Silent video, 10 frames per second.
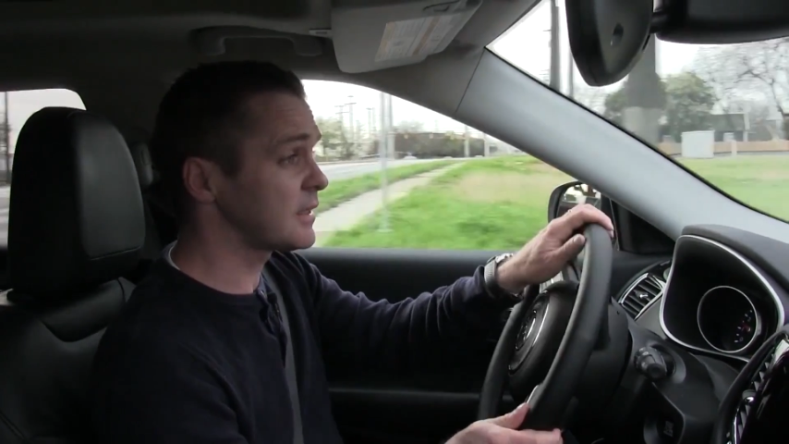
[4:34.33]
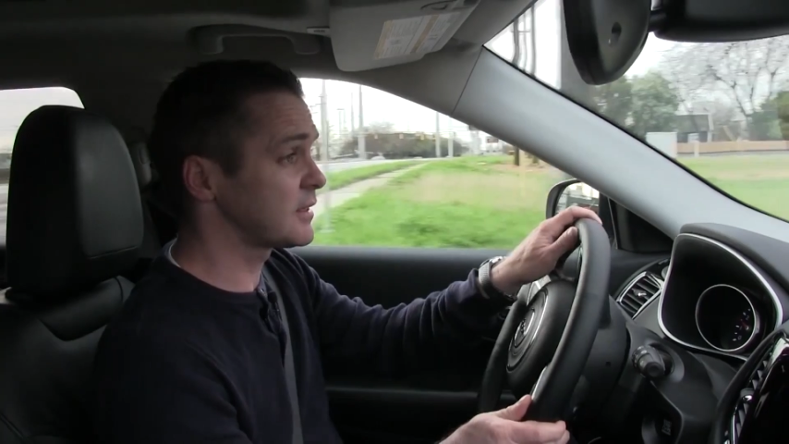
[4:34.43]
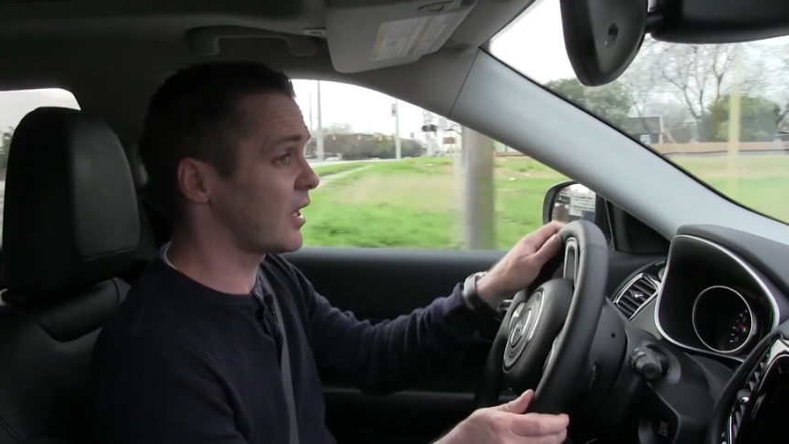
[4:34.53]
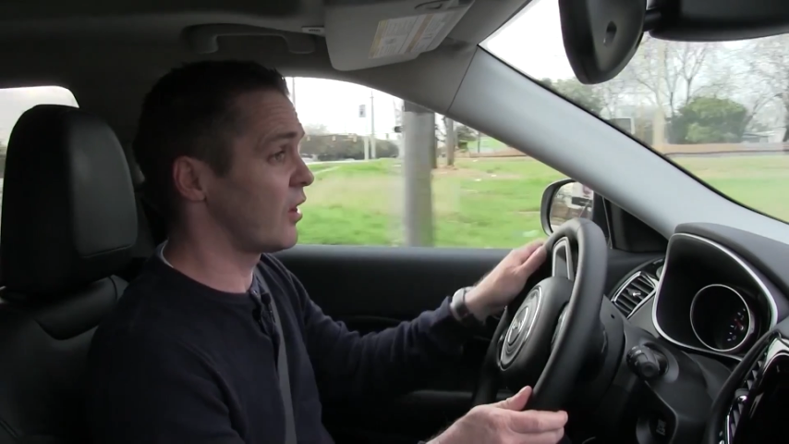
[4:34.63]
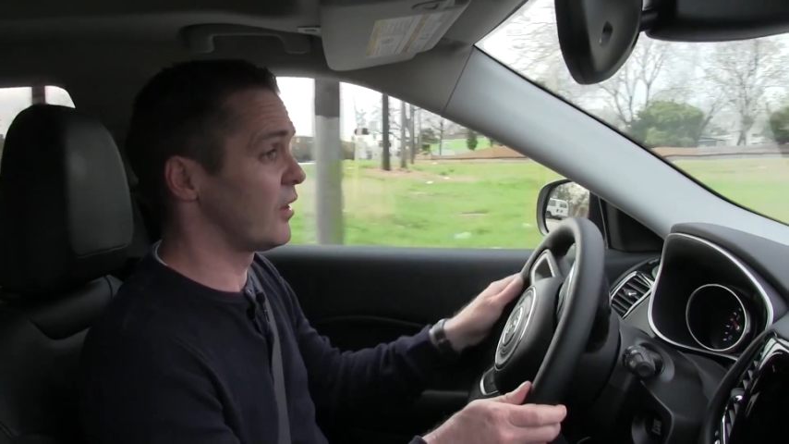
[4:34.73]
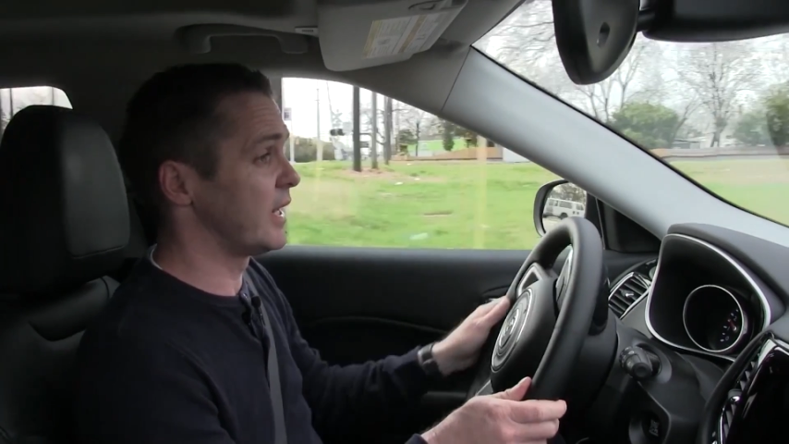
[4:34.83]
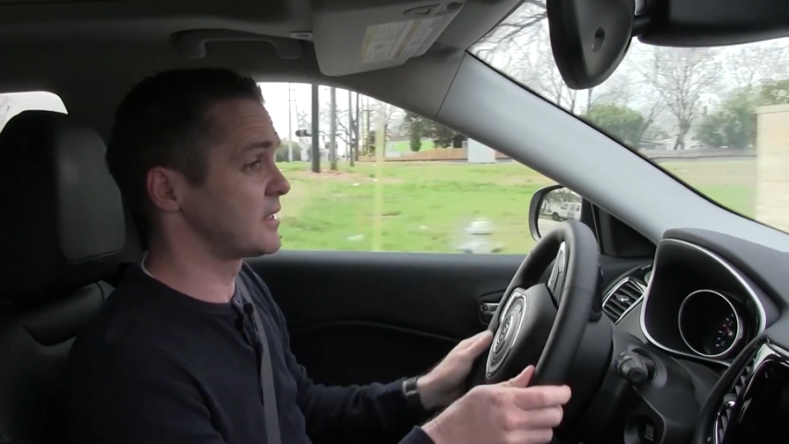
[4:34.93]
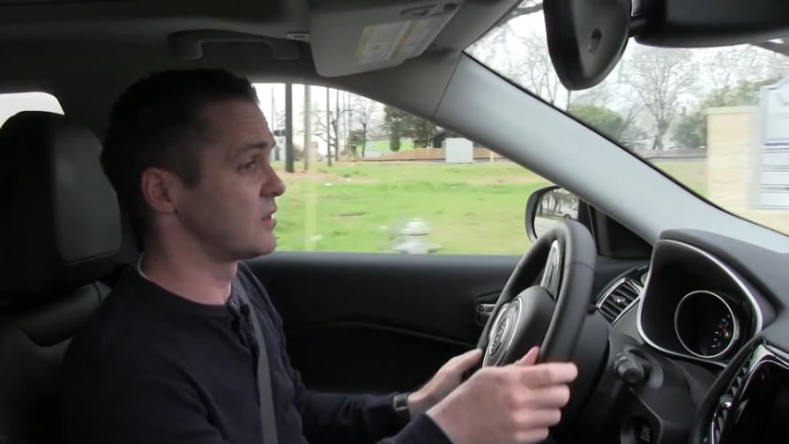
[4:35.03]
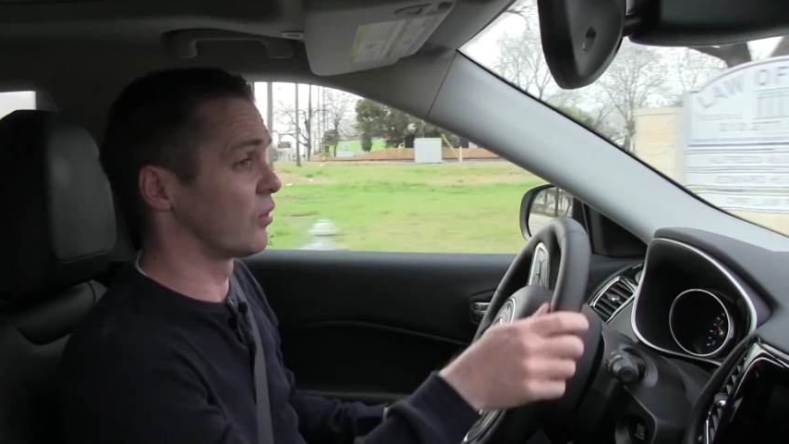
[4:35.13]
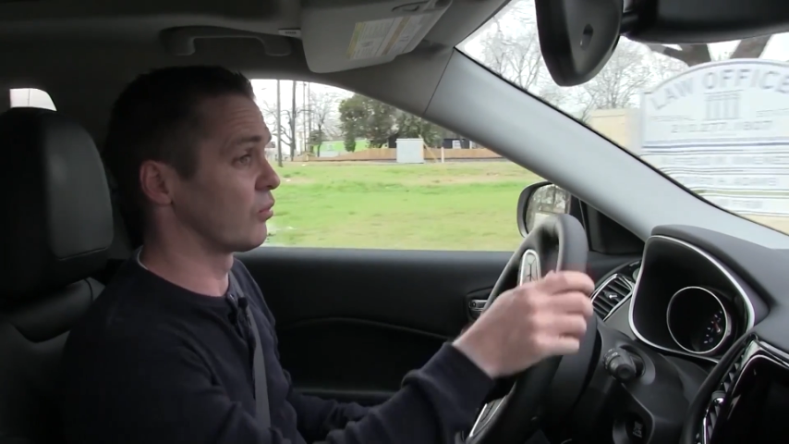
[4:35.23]
so
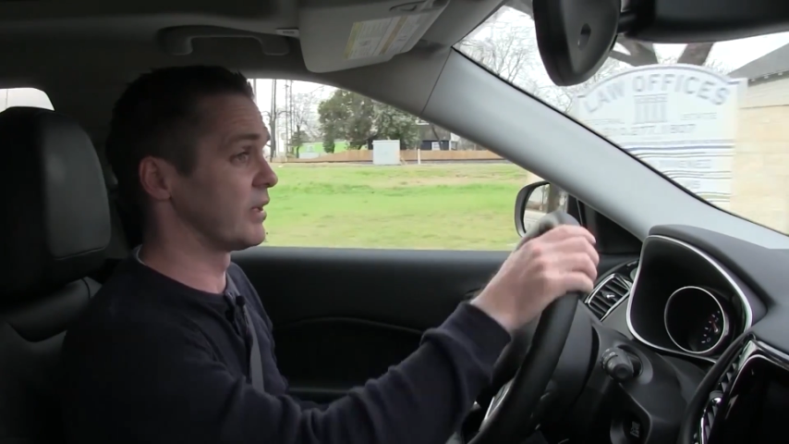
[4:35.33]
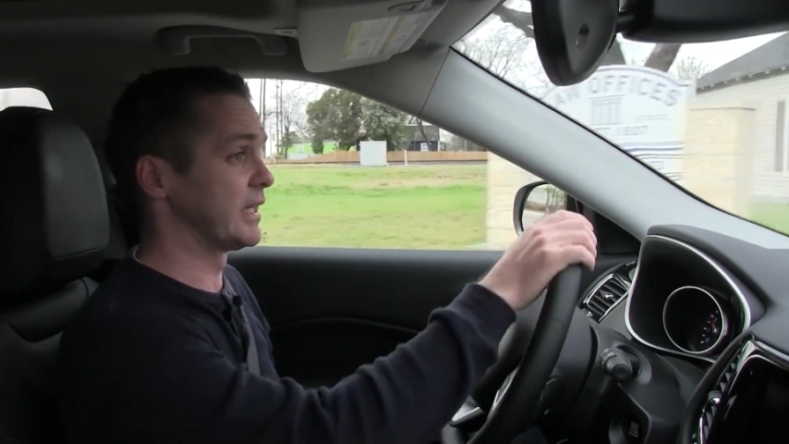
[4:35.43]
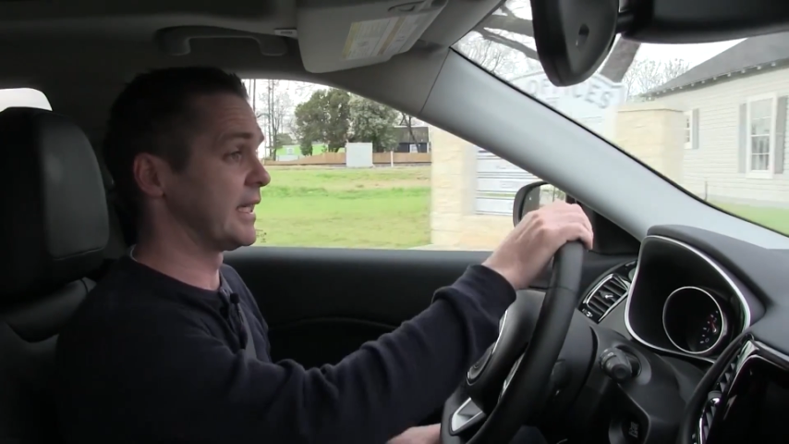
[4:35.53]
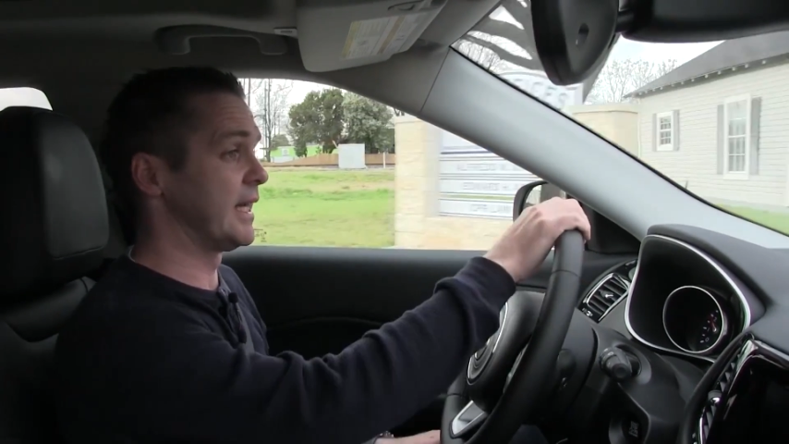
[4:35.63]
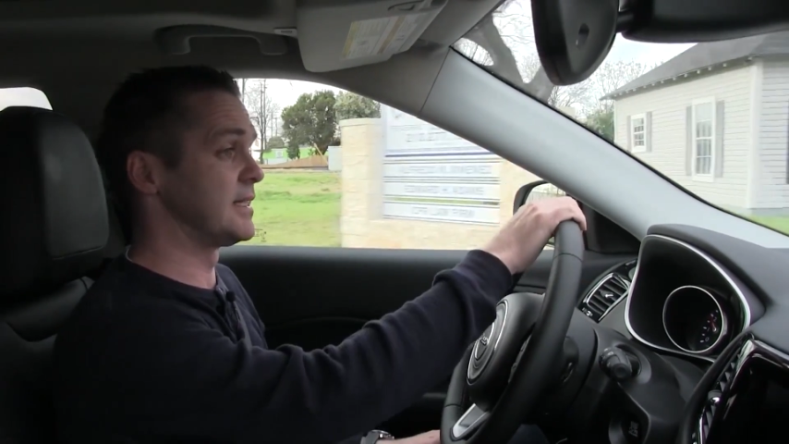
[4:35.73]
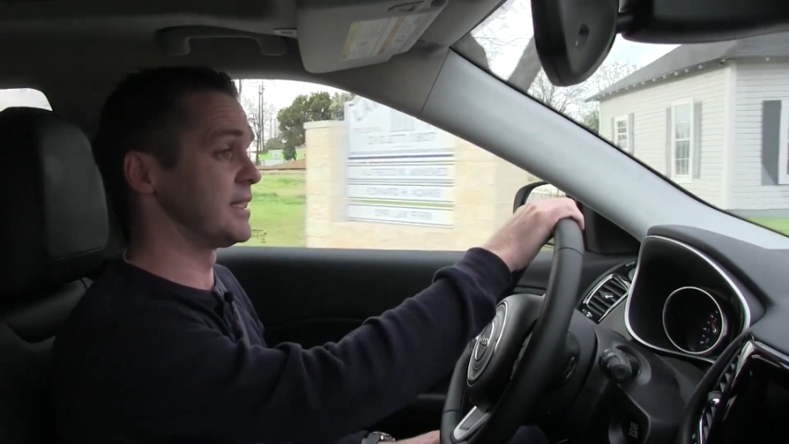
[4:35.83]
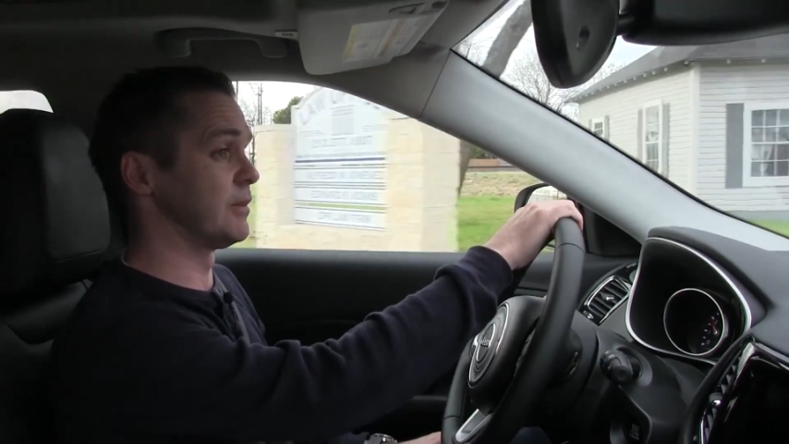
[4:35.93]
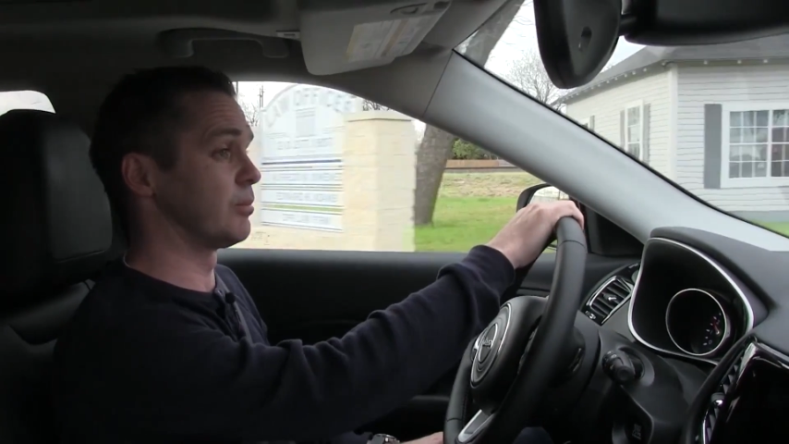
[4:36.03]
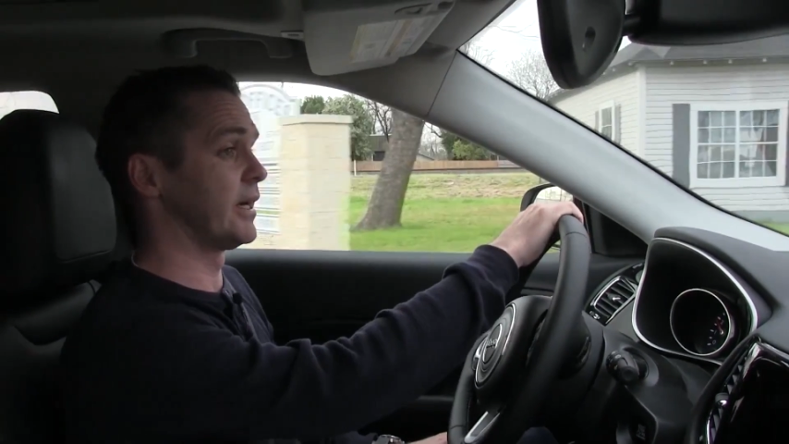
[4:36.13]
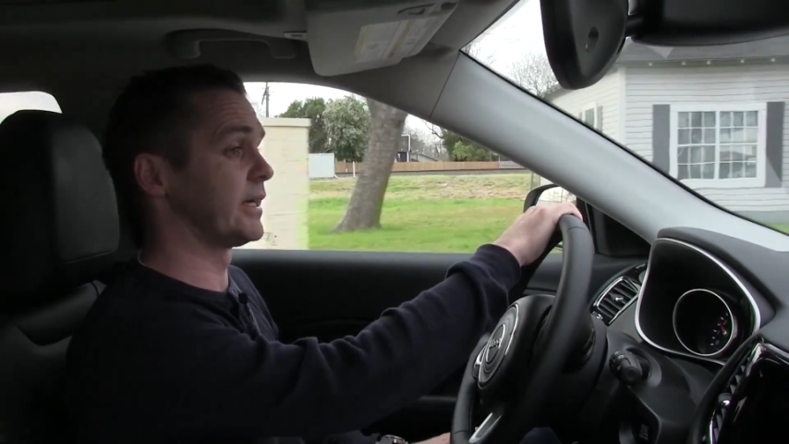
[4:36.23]
it's not really a
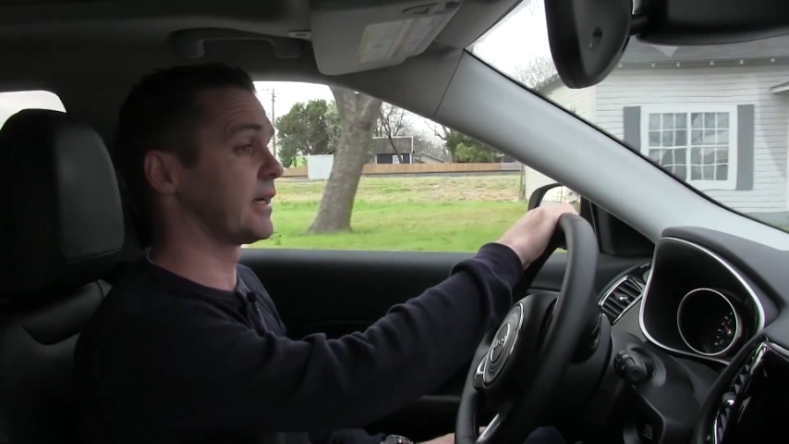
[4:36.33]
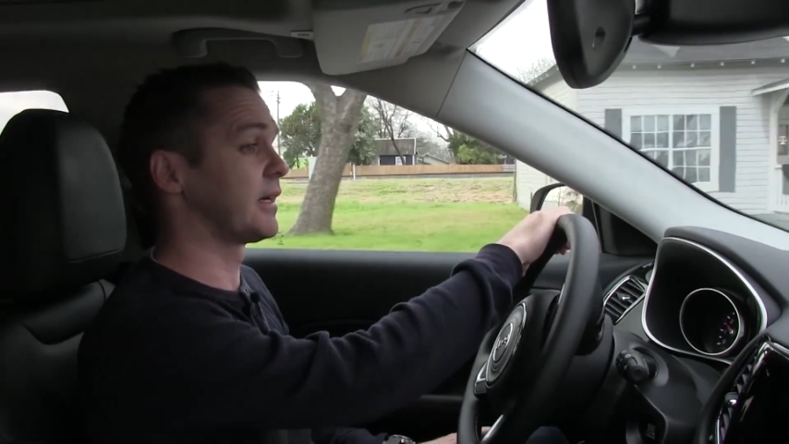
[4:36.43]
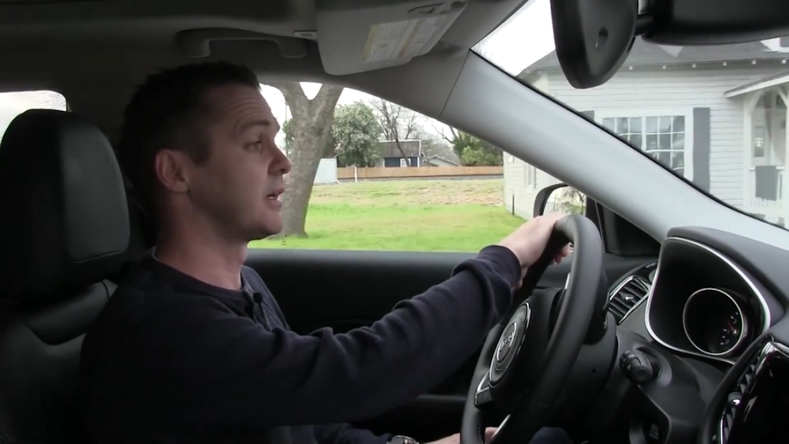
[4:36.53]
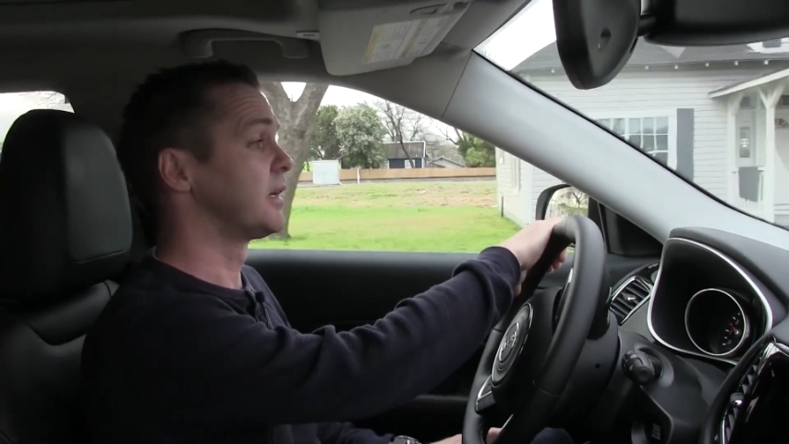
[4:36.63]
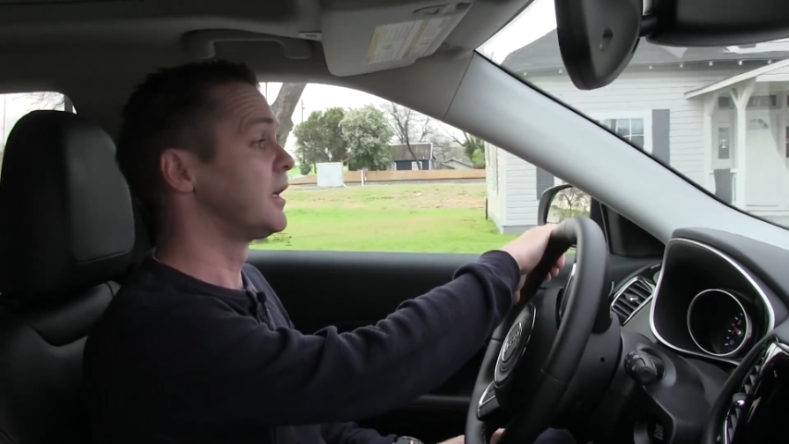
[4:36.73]
deal breaker